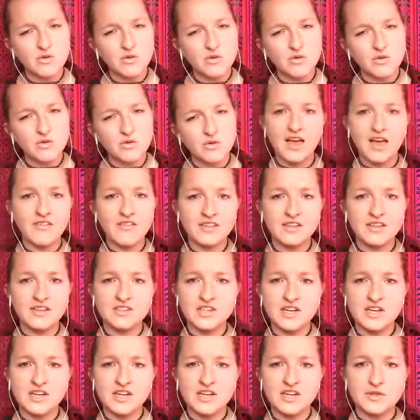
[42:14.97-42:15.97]
having
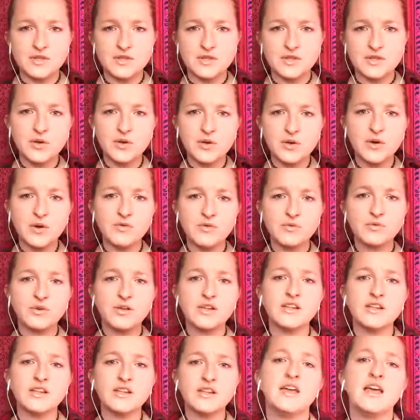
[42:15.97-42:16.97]
these chats with you, and
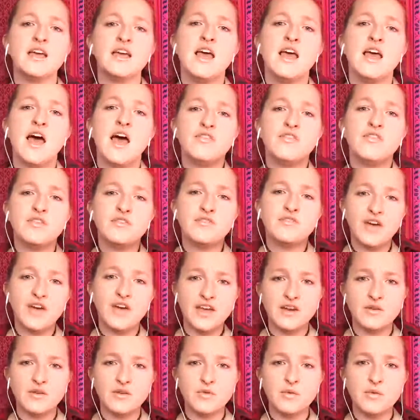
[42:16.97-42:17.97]
really have
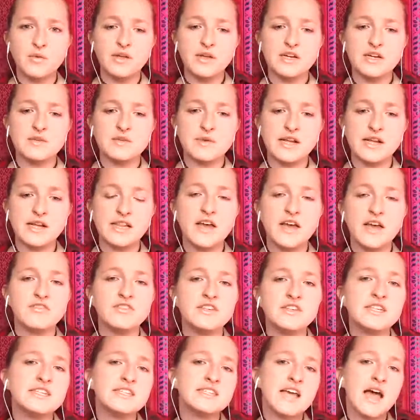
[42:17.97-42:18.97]
invited women into my life.
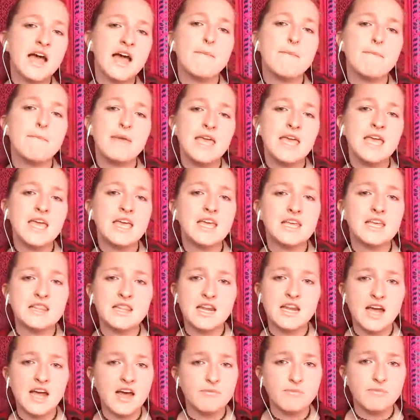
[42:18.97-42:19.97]
Does that mean
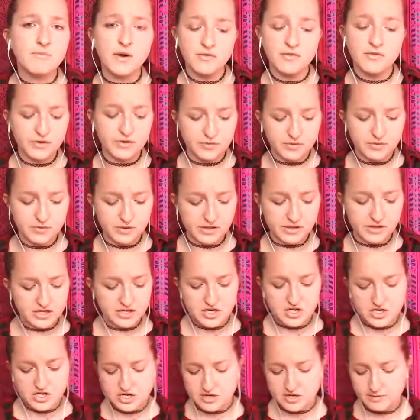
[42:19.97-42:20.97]
that I have perfect
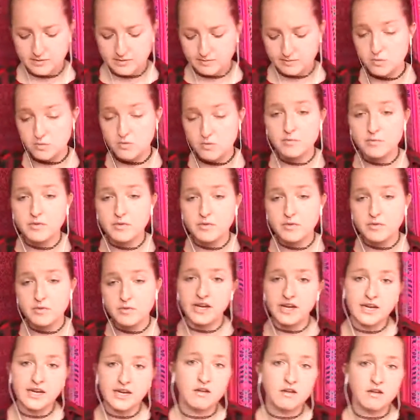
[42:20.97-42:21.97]
relationships with women right
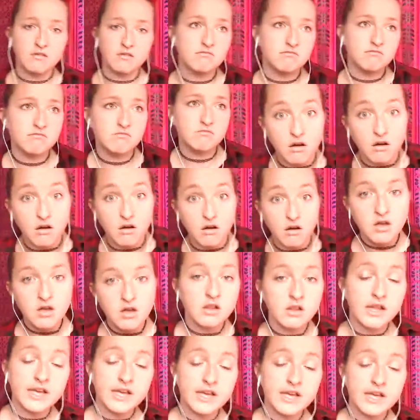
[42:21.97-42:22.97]
now? No,
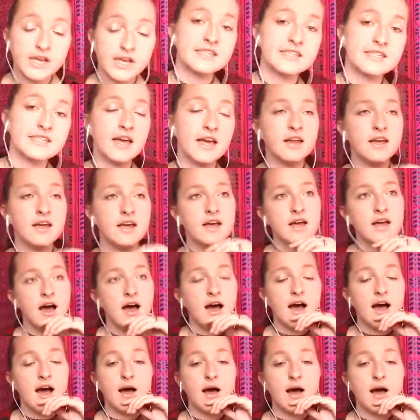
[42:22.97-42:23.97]
like I said,
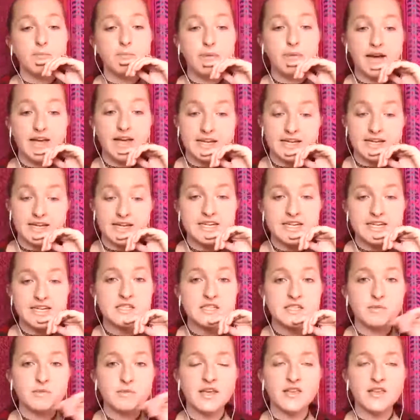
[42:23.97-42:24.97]
but it
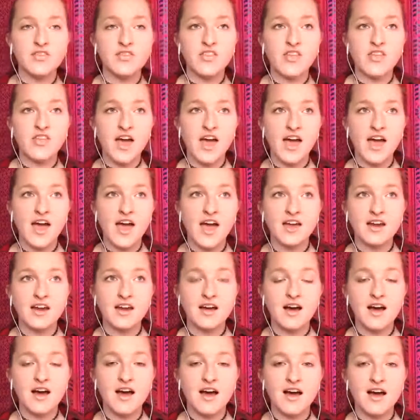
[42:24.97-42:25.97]
does mean that
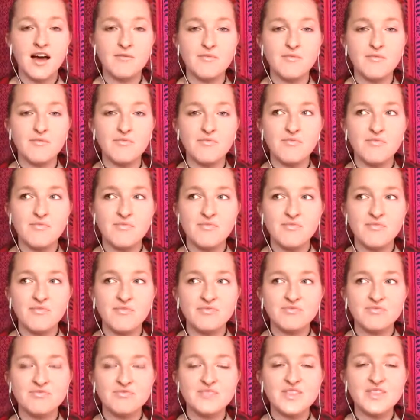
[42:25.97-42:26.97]

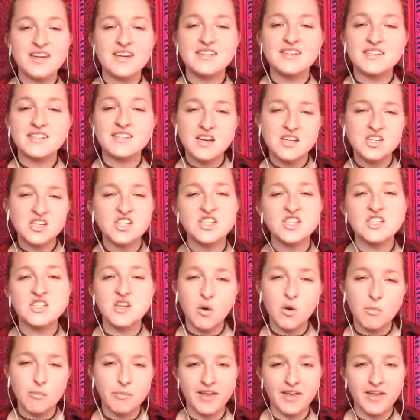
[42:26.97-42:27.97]
the discussion's
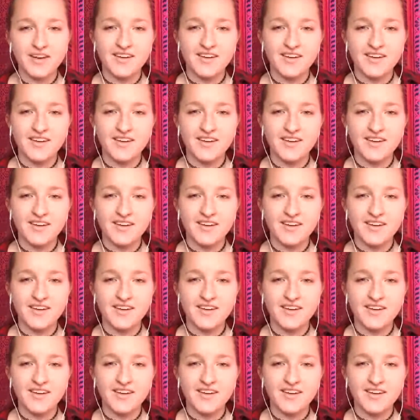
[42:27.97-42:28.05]
open.